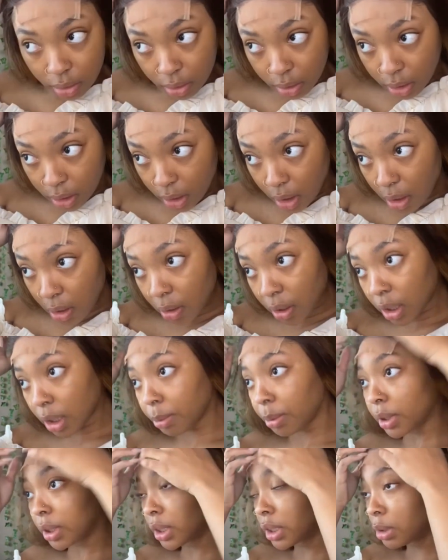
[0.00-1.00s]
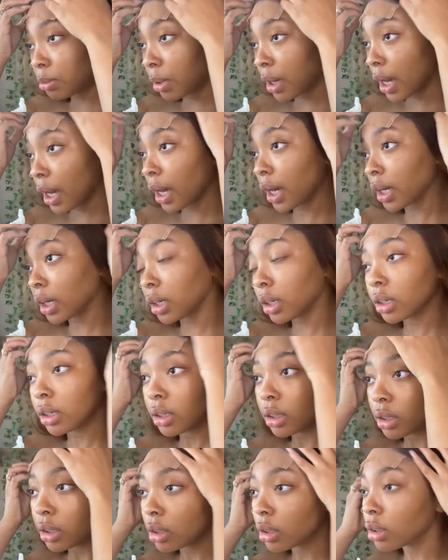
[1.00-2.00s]
so clipping this back.
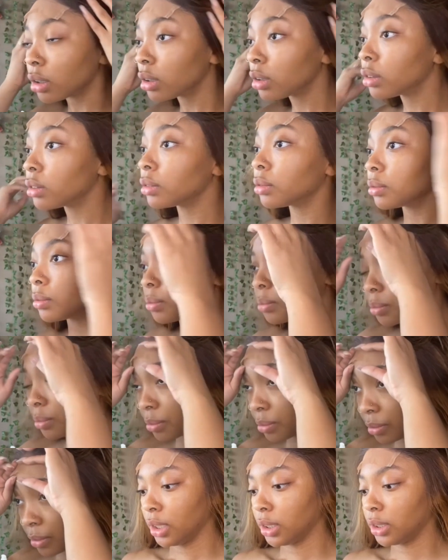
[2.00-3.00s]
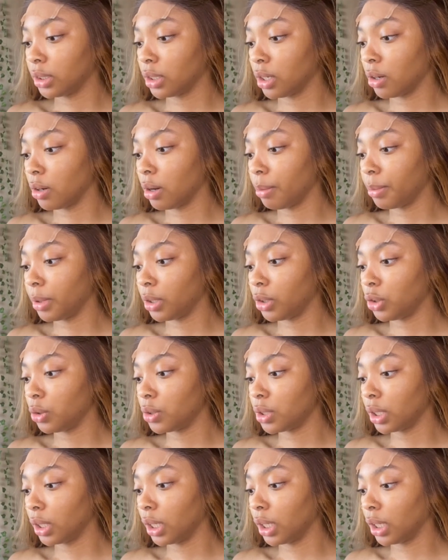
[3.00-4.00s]
So I'm
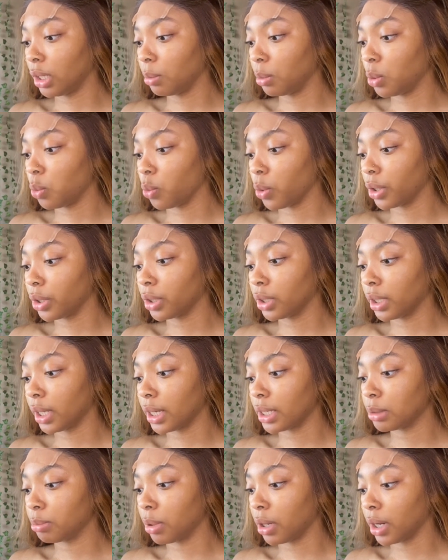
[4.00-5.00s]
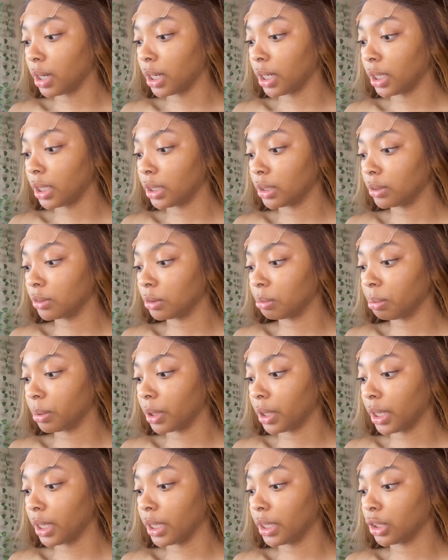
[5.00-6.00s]
using the Even Wonder Lace Bond Adhesive
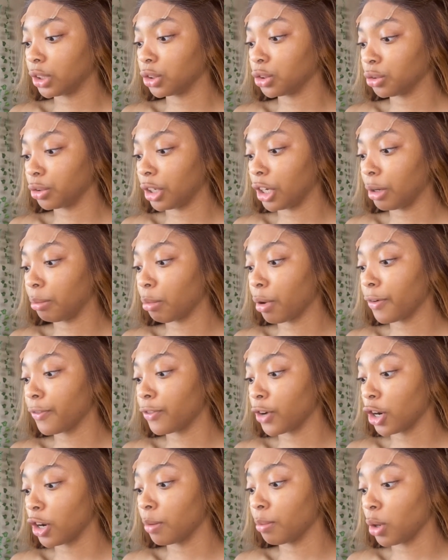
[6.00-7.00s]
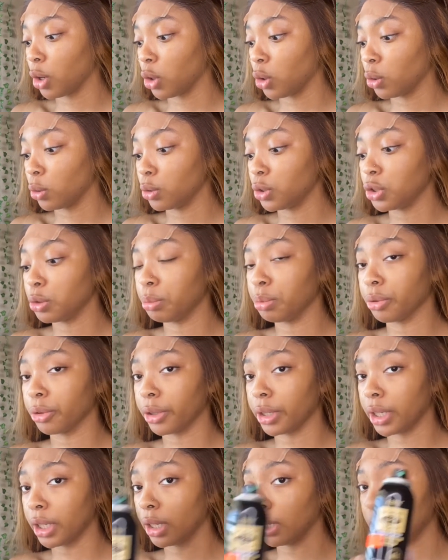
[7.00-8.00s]
Spray Extreme Firm Hold
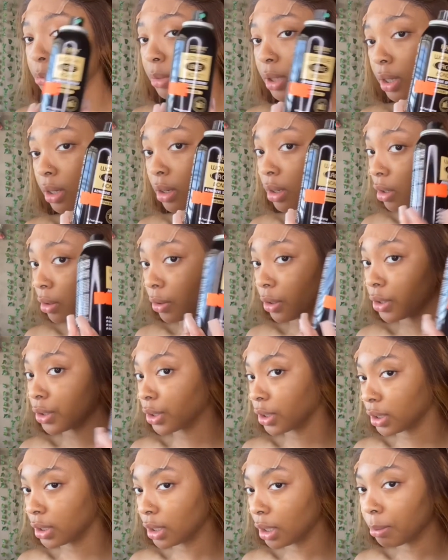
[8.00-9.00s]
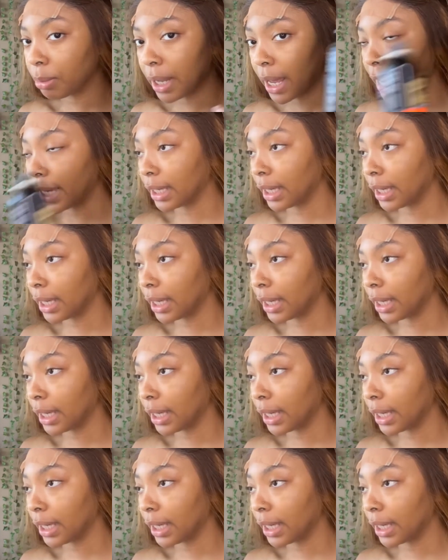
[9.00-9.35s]
Supreme, or just the black